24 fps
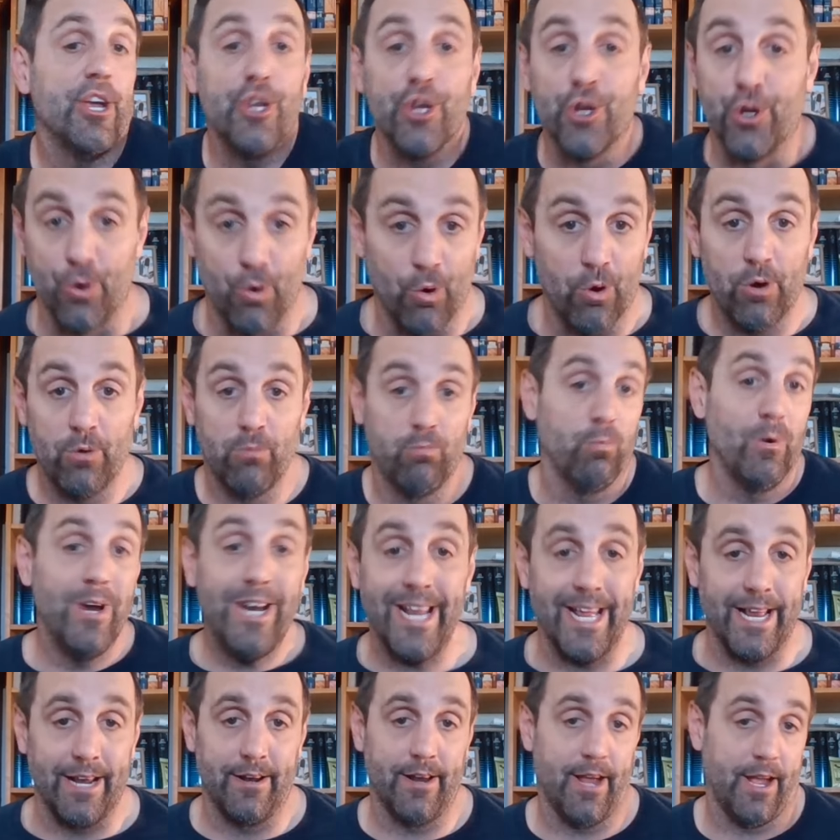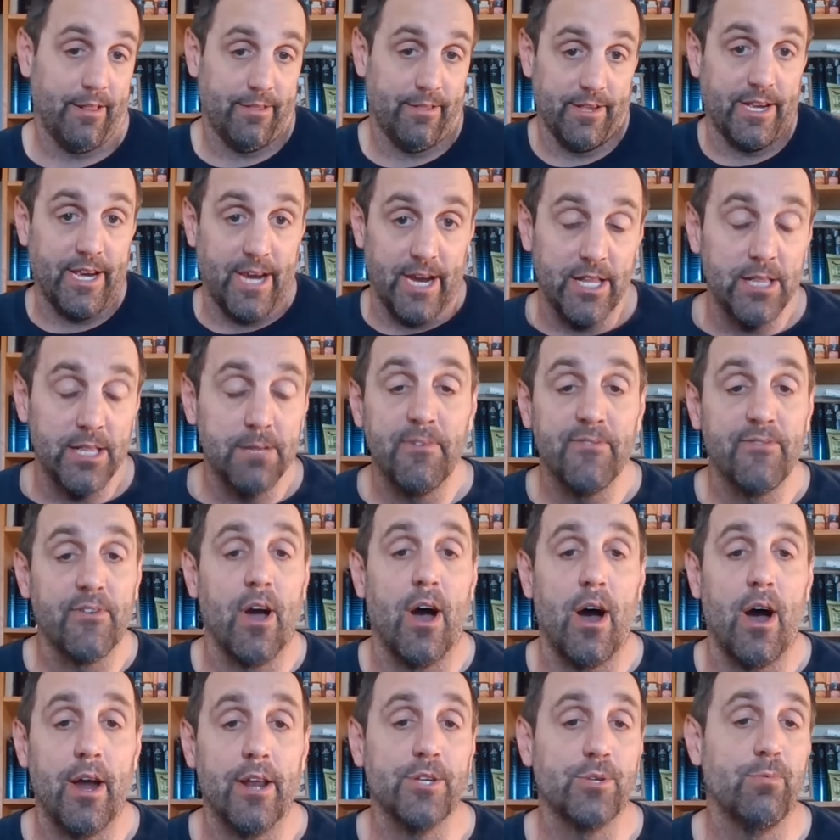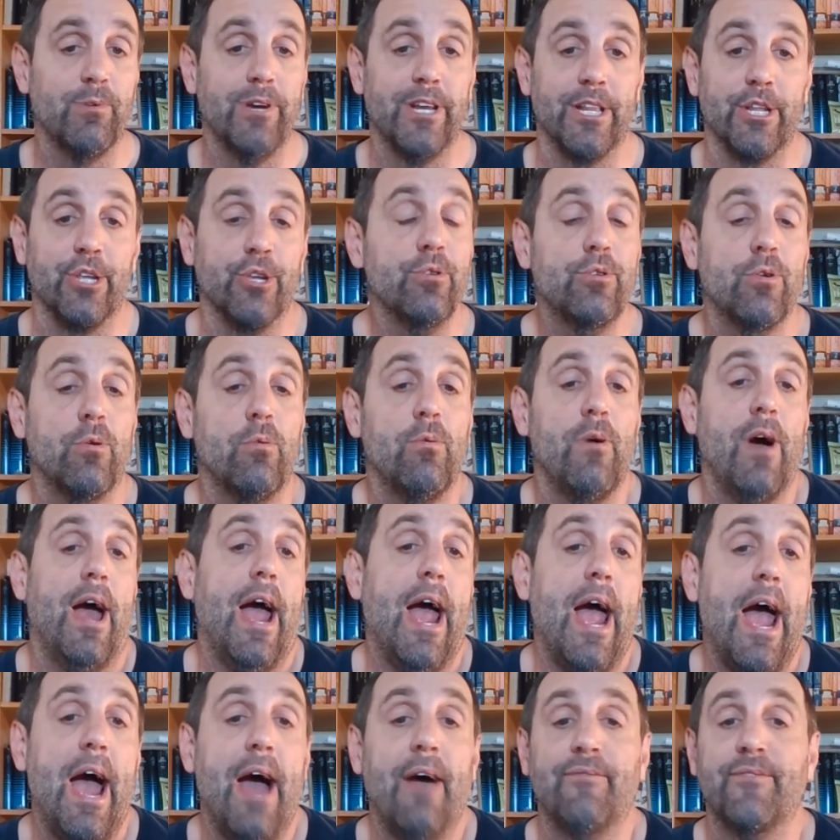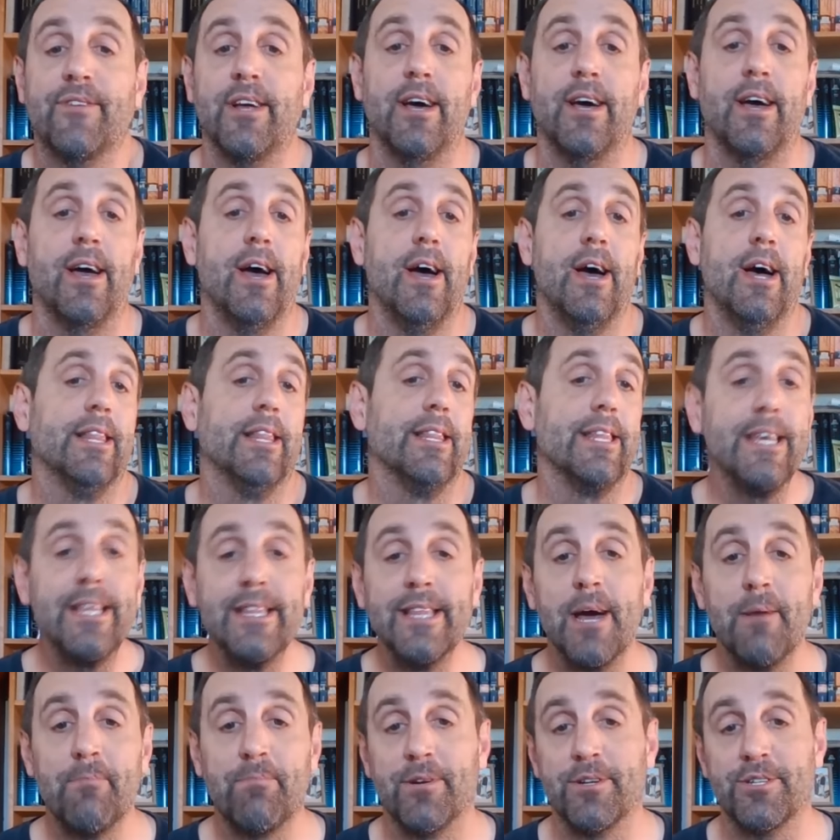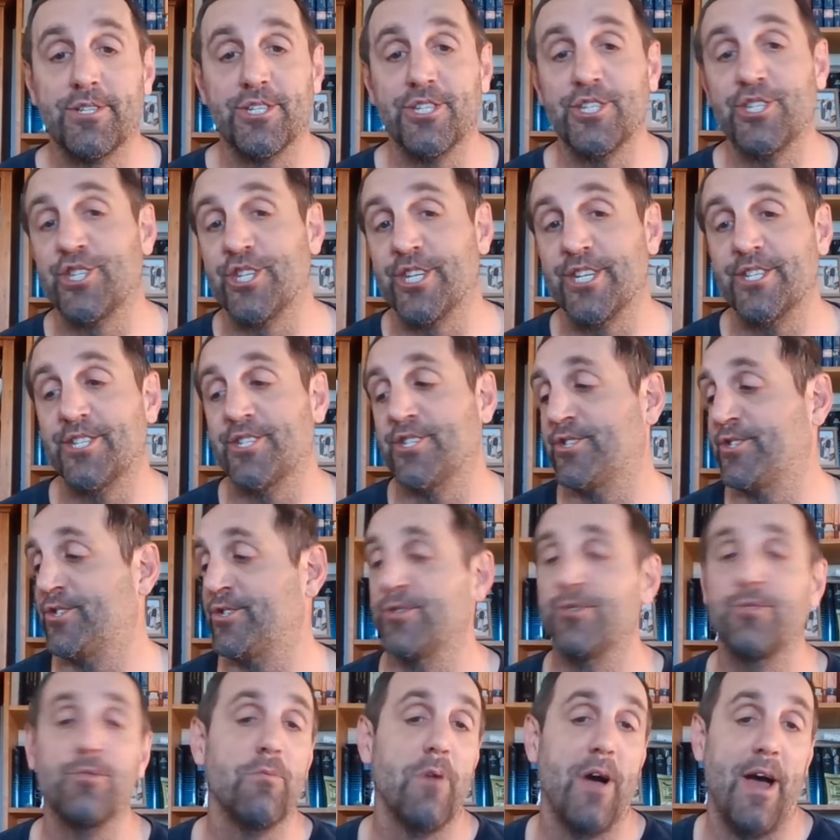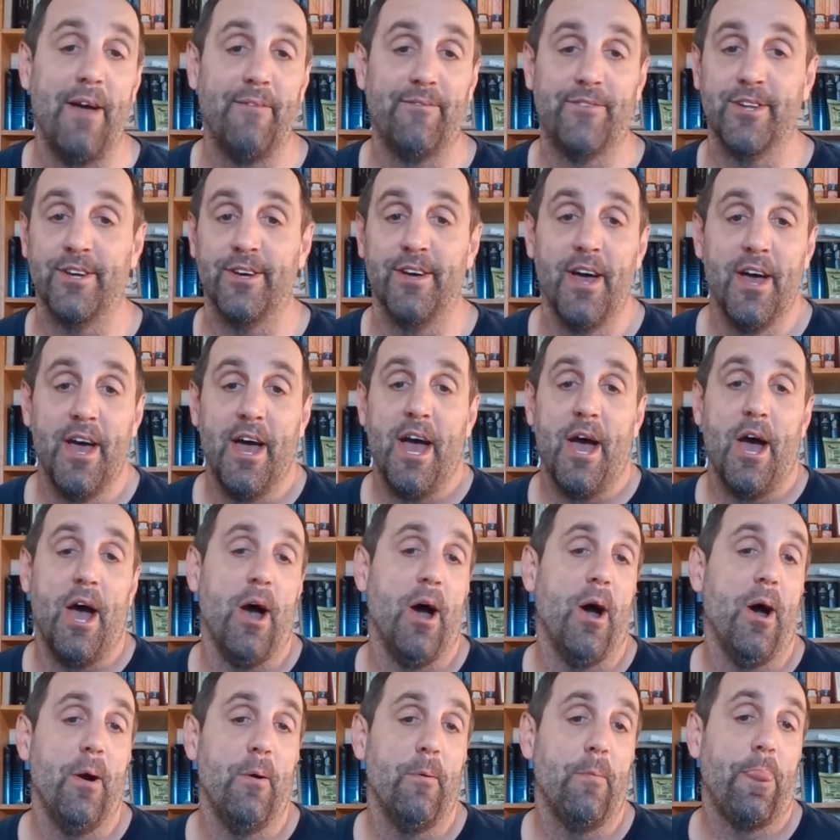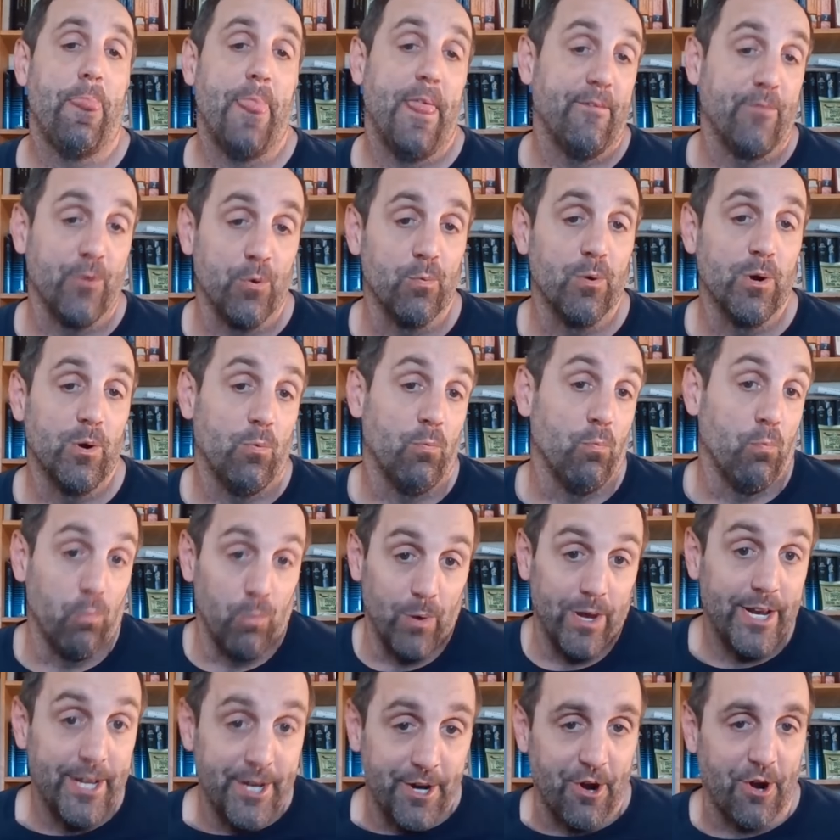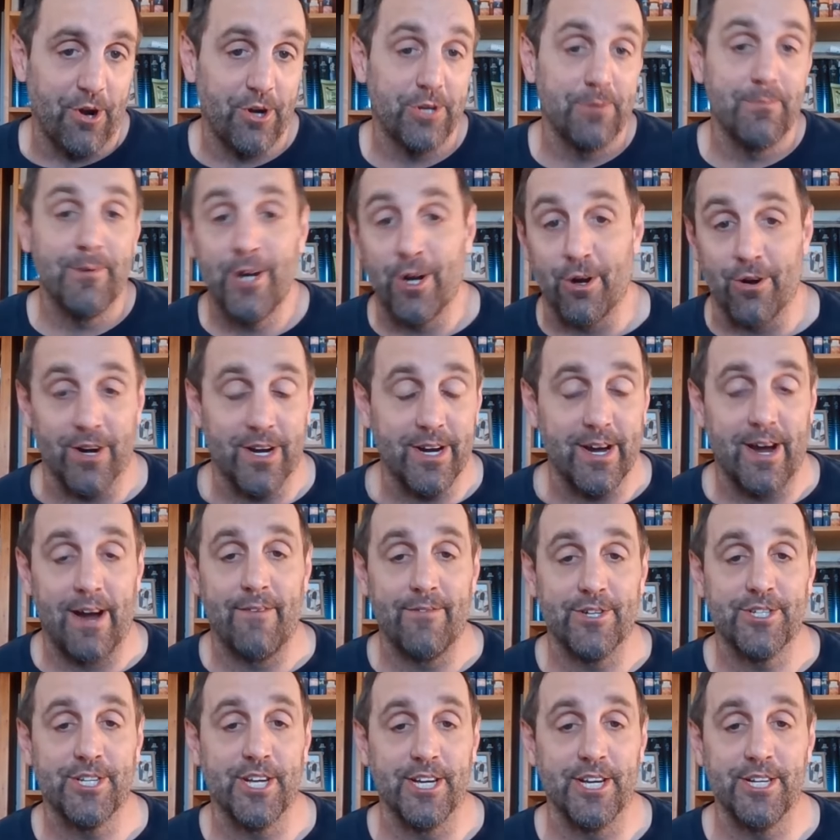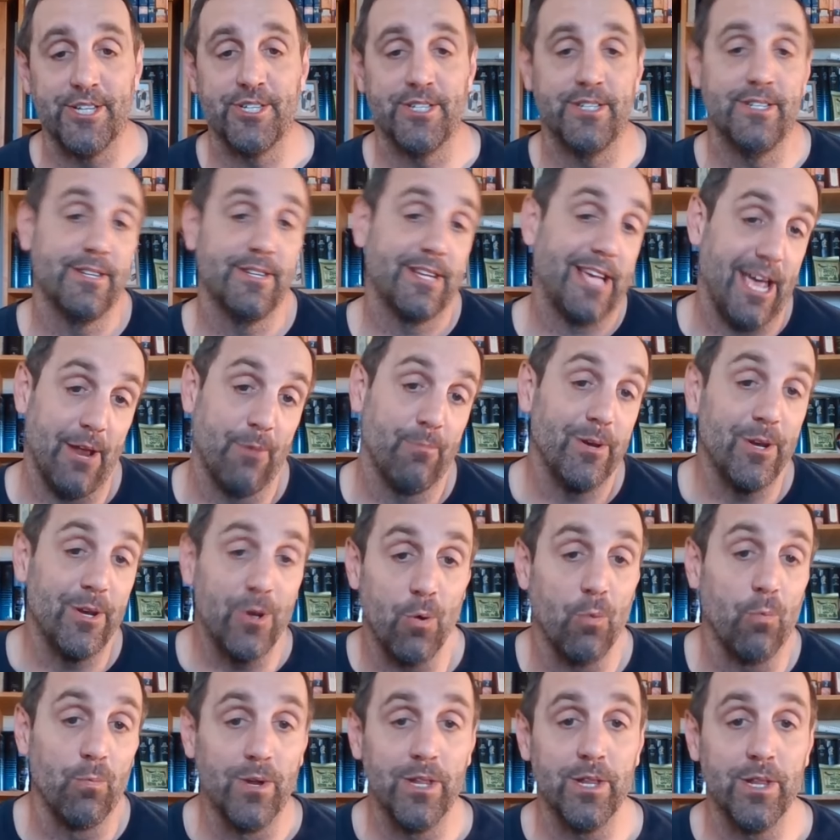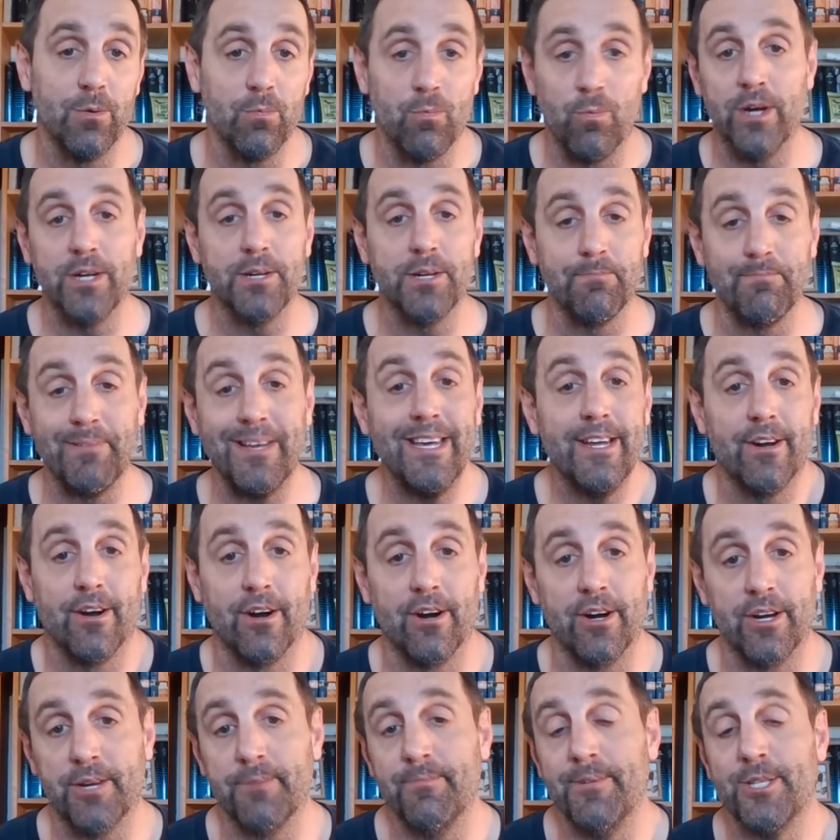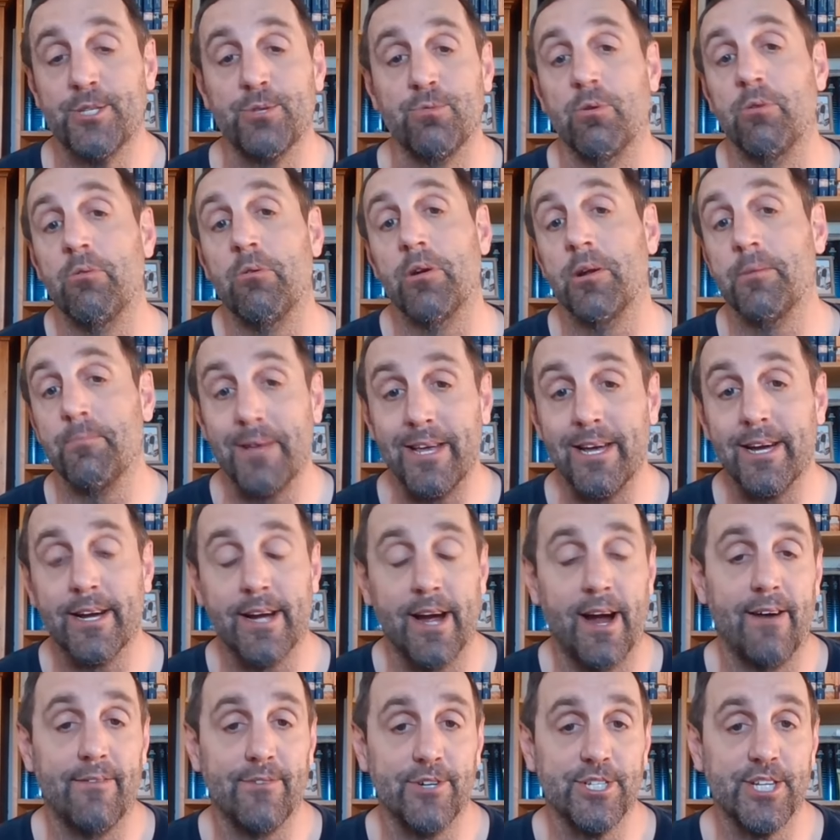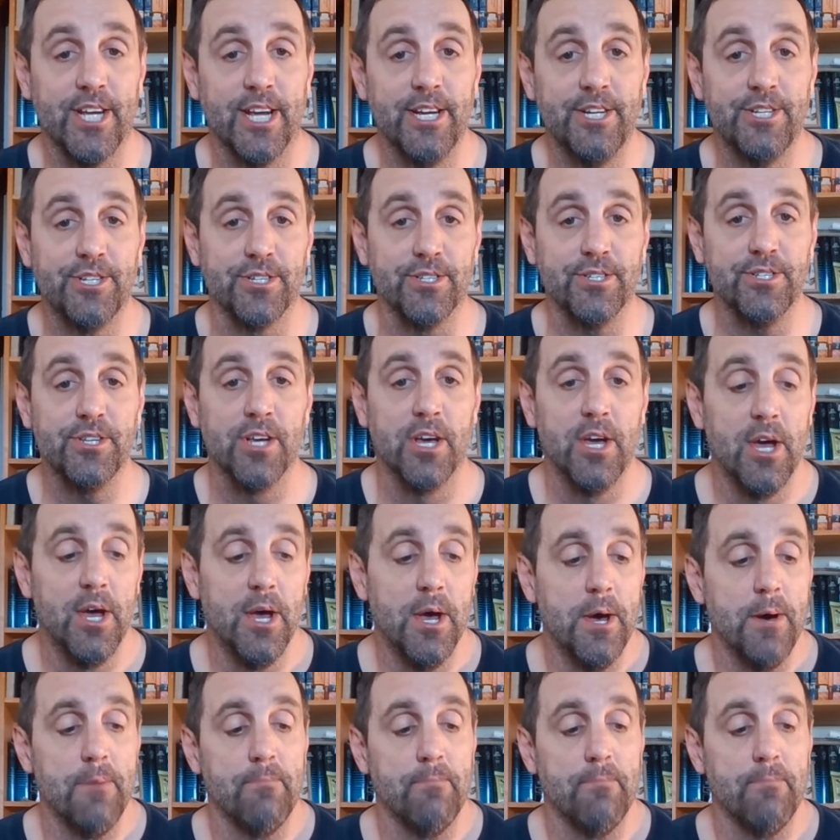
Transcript: You're winning. Like the kingdom of God is winning. You don't have to lead that person to Jesus. You don't have to, if you will, win an argument or a conversation. Again, we don't really want to be in arguments. We want to be in conversations.